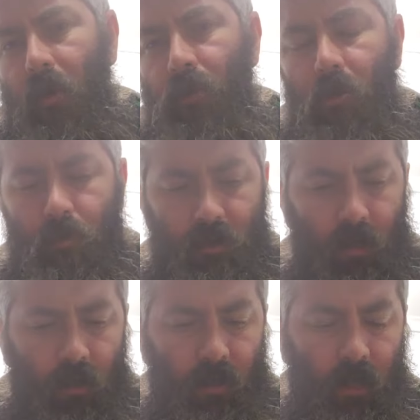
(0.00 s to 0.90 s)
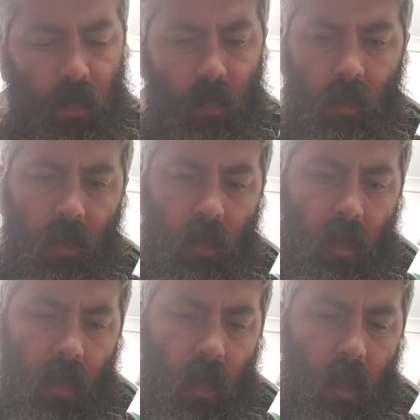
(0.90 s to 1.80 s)
therapist that I've seen,
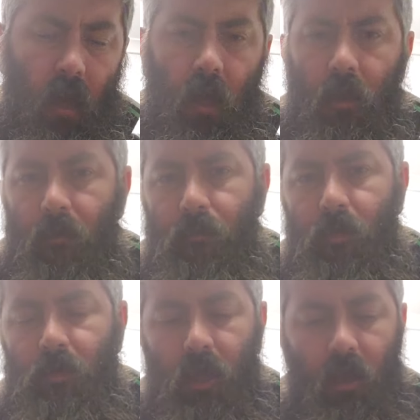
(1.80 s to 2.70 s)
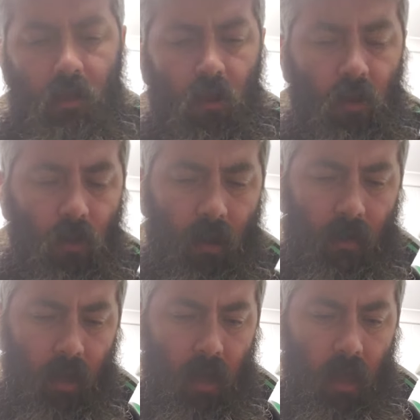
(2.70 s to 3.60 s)
physio guy or
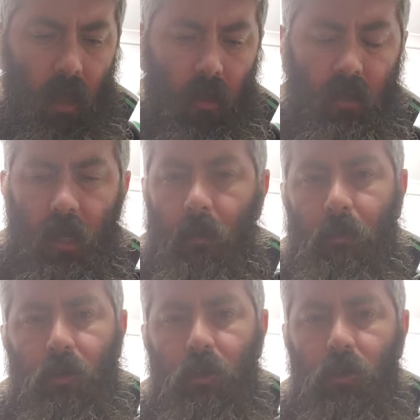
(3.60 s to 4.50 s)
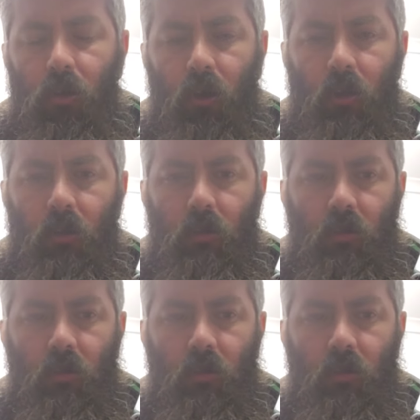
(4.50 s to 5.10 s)
whatever. And I said, number two, like,